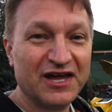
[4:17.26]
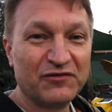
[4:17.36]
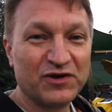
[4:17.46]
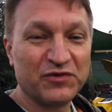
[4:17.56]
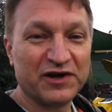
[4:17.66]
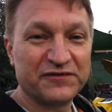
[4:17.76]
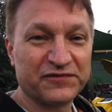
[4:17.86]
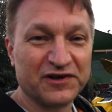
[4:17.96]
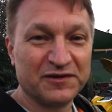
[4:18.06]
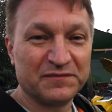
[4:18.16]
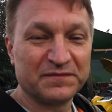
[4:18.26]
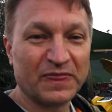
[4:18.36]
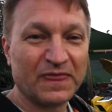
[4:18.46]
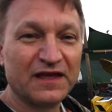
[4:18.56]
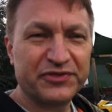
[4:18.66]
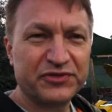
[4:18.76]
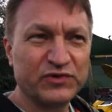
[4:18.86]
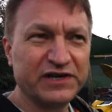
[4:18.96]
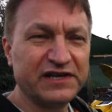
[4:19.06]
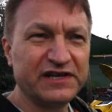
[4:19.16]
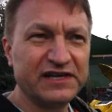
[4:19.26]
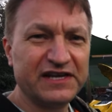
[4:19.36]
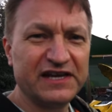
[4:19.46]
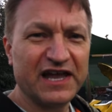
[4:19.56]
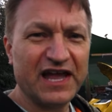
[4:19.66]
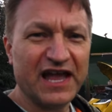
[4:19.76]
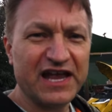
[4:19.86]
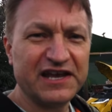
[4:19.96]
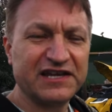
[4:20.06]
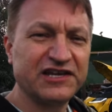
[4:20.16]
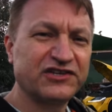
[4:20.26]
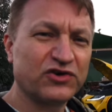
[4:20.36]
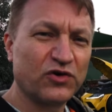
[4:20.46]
We went from 380